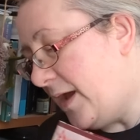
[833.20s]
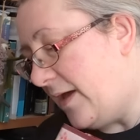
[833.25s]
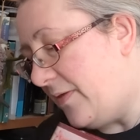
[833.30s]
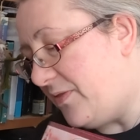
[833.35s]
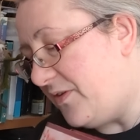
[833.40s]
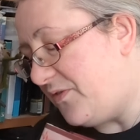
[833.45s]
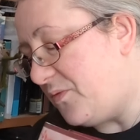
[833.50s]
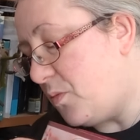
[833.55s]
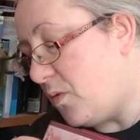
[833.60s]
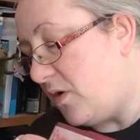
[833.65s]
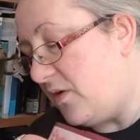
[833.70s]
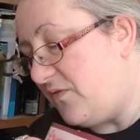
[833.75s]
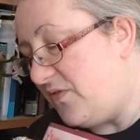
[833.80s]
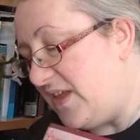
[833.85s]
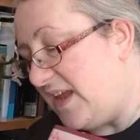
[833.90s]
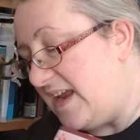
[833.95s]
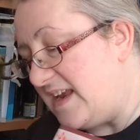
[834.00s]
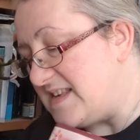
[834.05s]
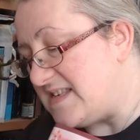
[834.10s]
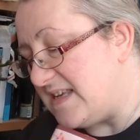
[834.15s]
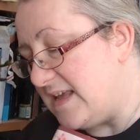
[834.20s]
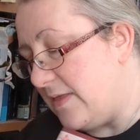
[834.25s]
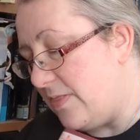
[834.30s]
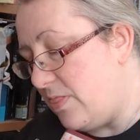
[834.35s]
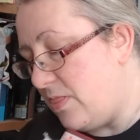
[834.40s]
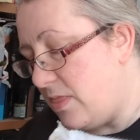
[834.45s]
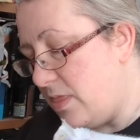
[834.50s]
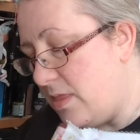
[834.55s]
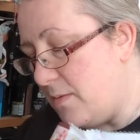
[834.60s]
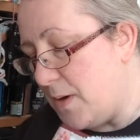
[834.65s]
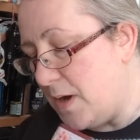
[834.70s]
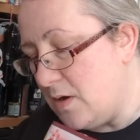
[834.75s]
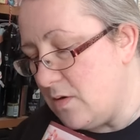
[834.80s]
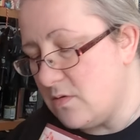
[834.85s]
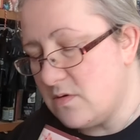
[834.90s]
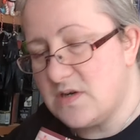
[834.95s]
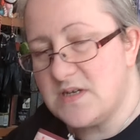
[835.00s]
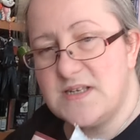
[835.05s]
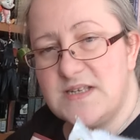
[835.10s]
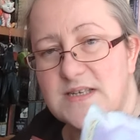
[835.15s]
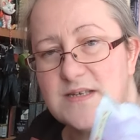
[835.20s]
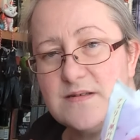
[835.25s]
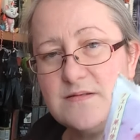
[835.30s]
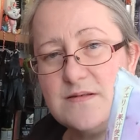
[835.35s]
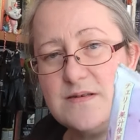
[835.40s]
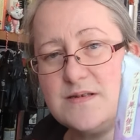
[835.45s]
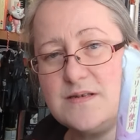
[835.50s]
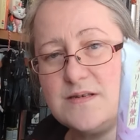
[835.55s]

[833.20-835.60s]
And there's one of these in the box.